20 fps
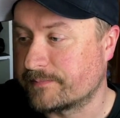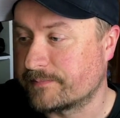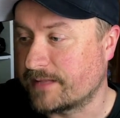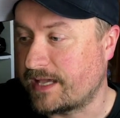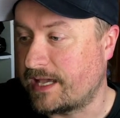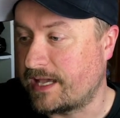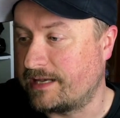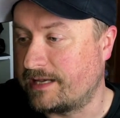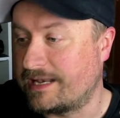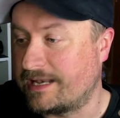
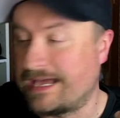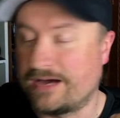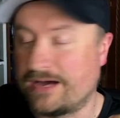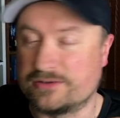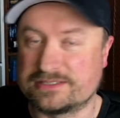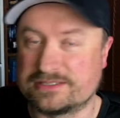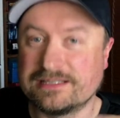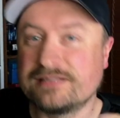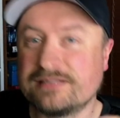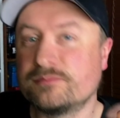And now
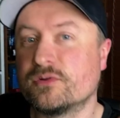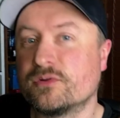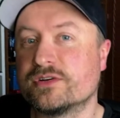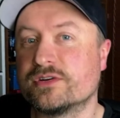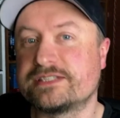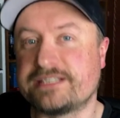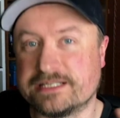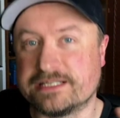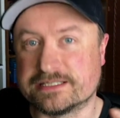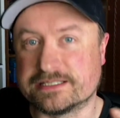it's a little more
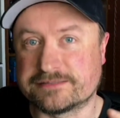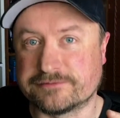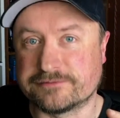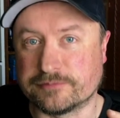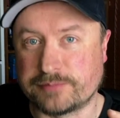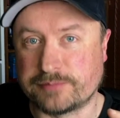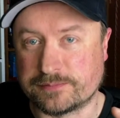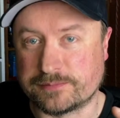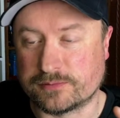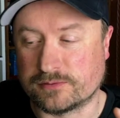tedious for
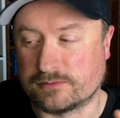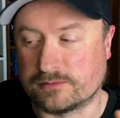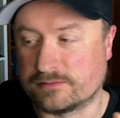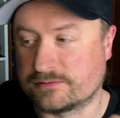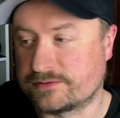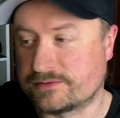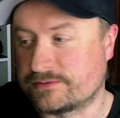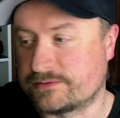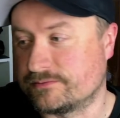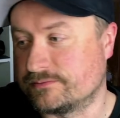people
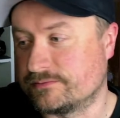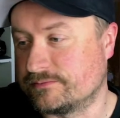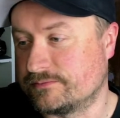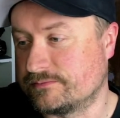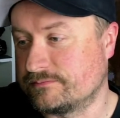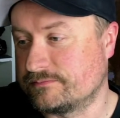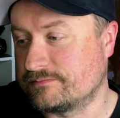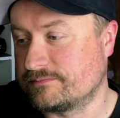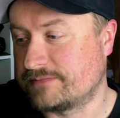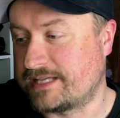to
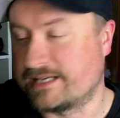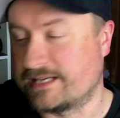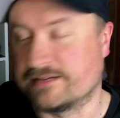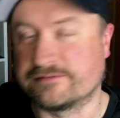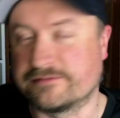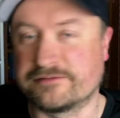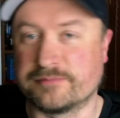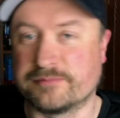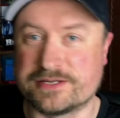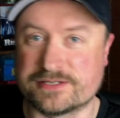get
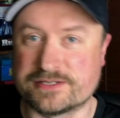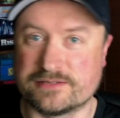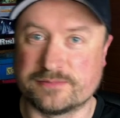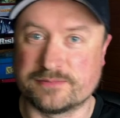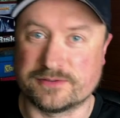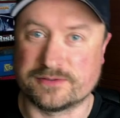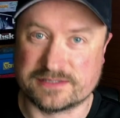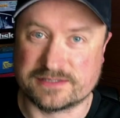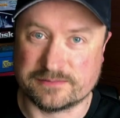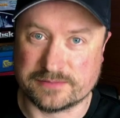information
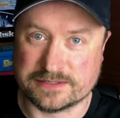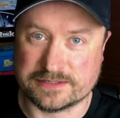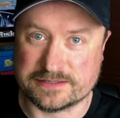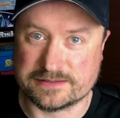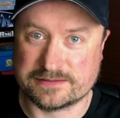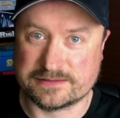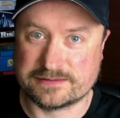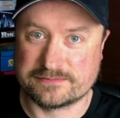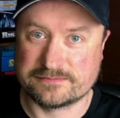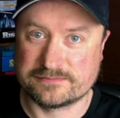about
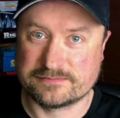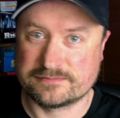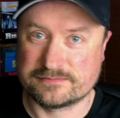somebody's